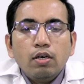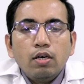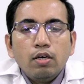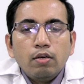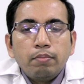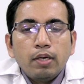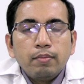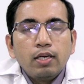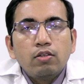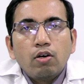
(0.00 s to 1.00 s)
the
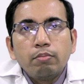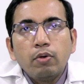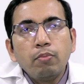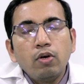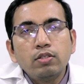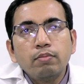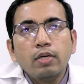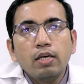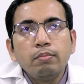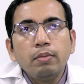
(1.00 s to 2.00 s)
pulmonary
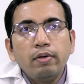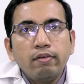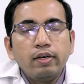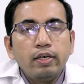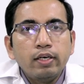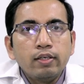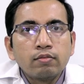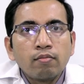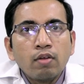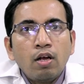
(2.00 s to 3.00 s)
thromboembolism can be
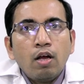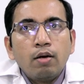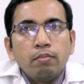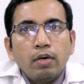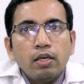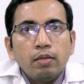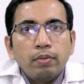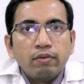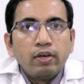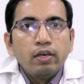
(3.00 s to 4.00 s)
prevented by
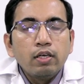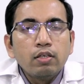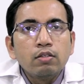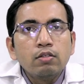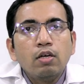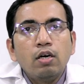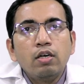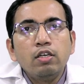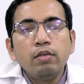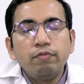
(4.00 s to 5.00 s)
preventing
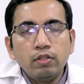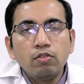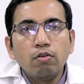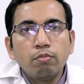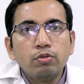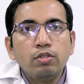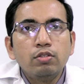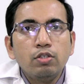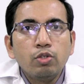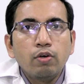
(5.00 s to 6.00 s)
uh, deep vein
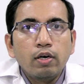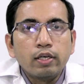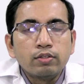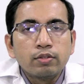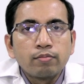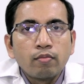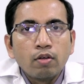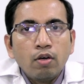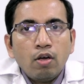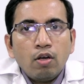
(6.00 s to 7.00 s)
thrombosis in your legs
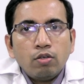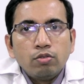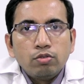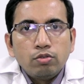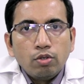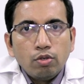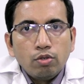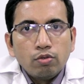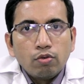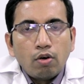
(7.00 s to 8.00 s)

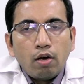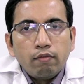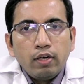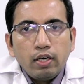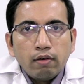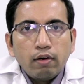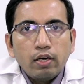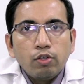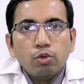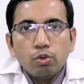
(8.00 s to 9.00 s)
so,
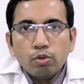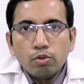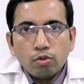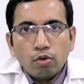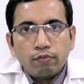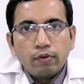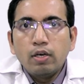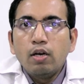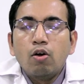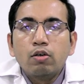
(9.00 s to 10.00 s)
whenever you go
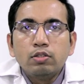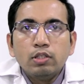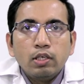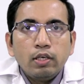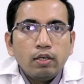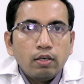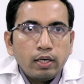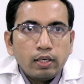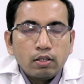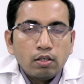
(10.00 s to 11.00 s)
for a long journey
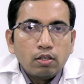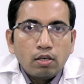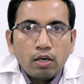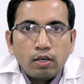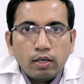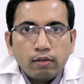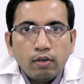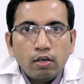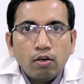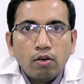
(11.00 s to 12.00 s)
like car
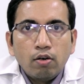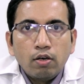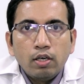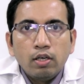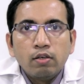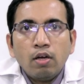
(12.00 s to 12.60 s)
travel or